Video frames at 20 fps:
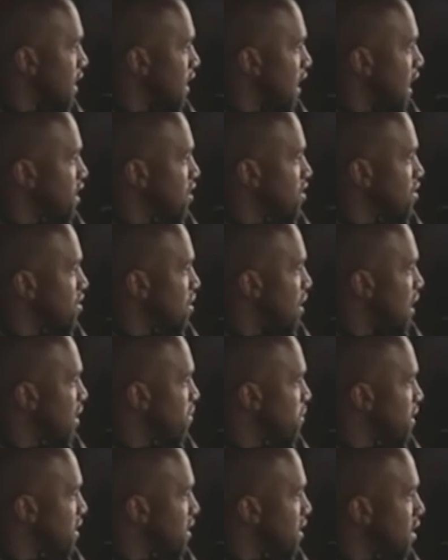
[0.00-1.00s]
a lot of you know,
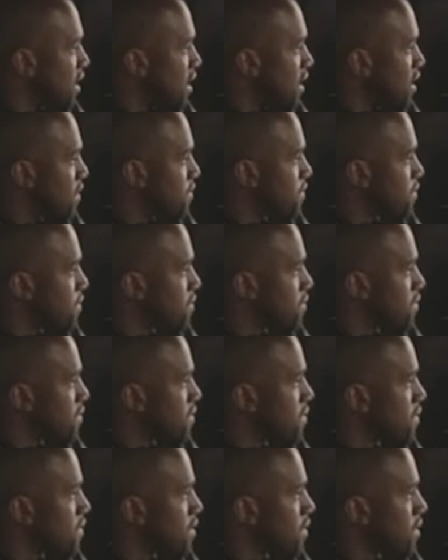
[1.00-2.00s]
I really love
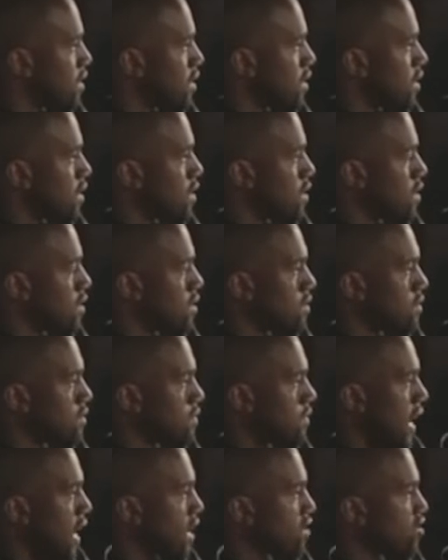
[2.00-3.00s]

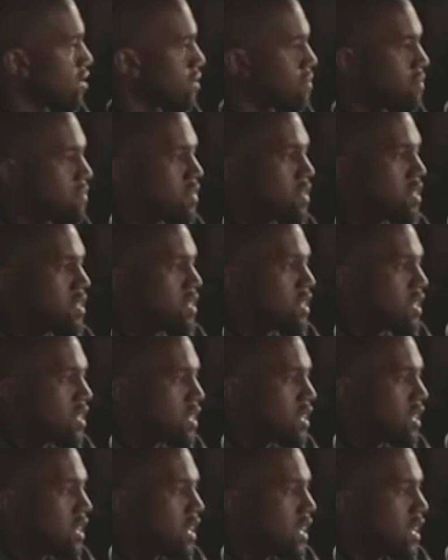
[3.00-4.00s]
fashion,
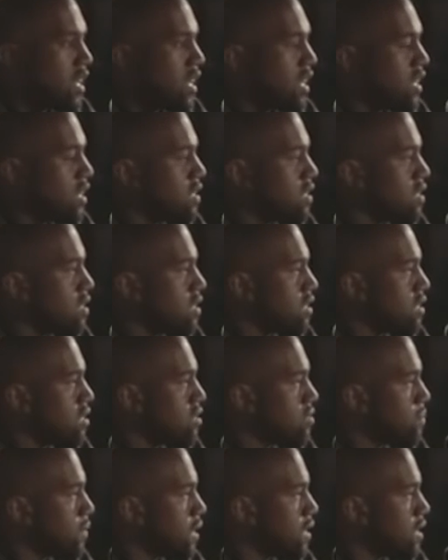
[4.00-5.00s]
and
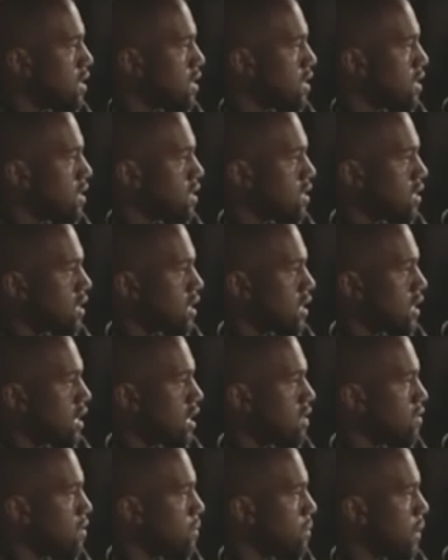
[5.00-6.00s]
it's been a
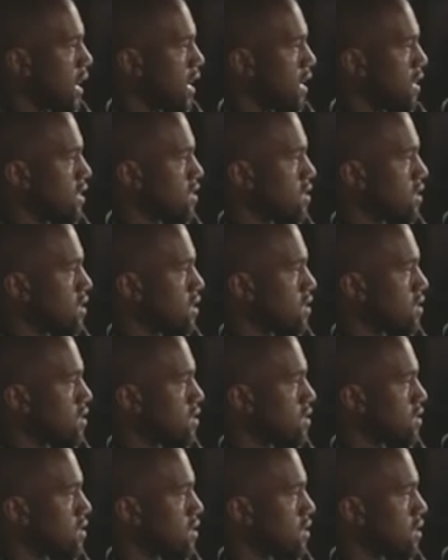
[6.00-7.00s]
love of mine
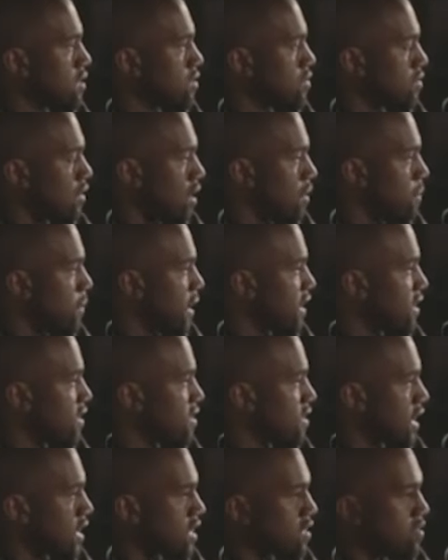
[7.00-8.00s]
since as far back
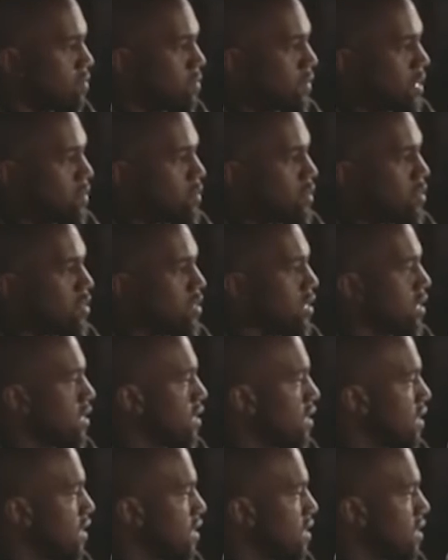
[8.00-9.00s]
as I can
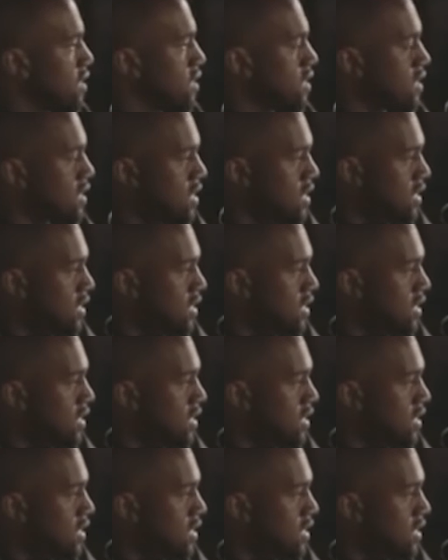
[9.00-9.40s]
remember.